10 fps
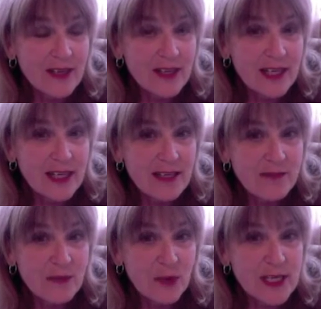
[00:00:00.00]
he
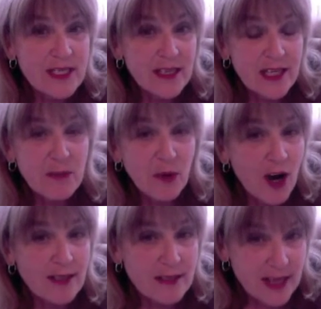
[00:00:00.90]
recently
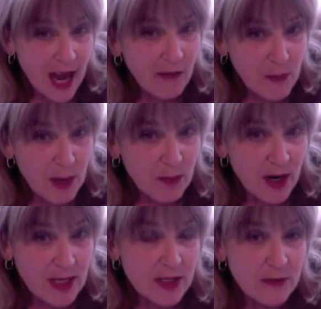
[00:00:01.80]
brought a staff member
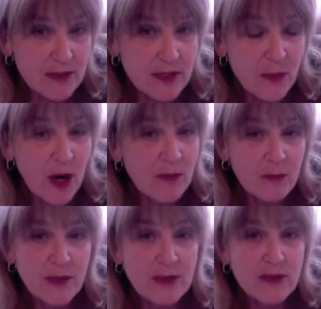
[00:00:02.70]
onto his
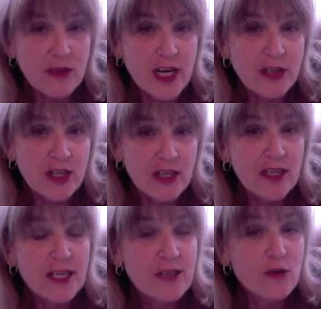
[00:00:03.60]
department
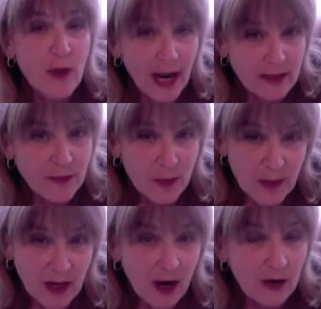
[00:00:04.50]
administration direct from
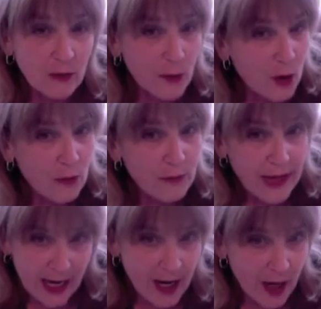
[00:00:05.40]
the Karl Rove
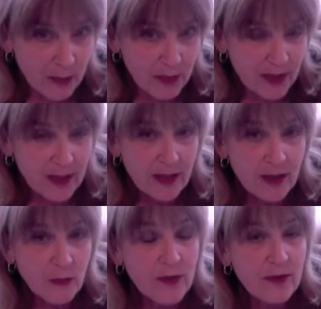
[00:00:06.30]
camp
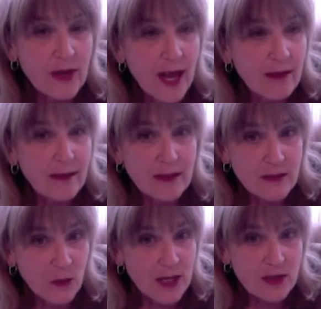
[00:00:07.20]
with
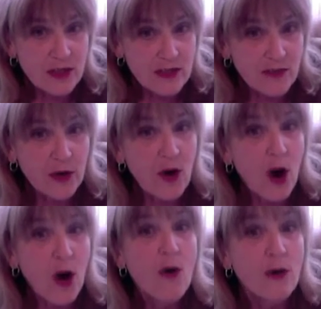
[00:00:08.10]
ethics questions of her
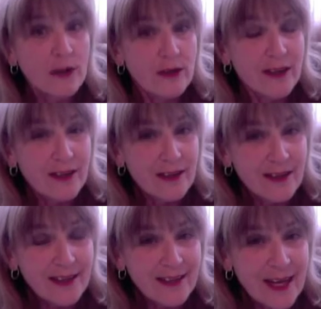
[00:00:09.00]
own
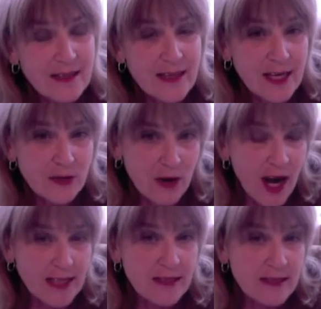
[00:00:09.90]
as they
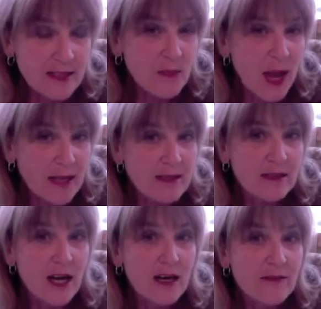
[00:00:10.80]
try to
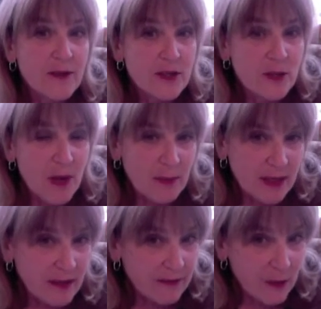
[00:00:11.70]
dismantle our First
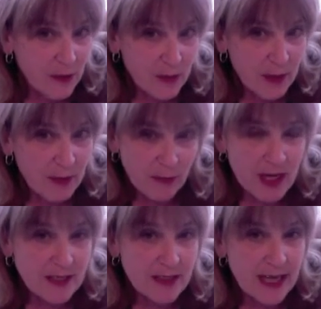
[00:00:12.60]
Amendment and our Fourth Amendment
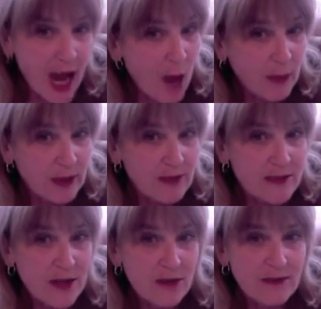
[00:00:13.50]
rights at the Capitol.
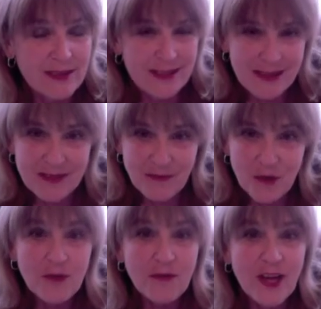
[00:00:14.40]
So this is
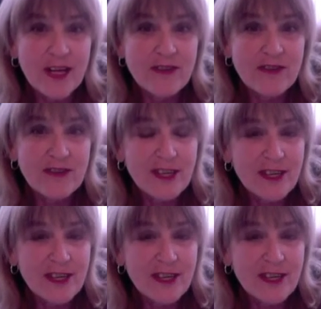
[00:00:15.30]
full-fledged,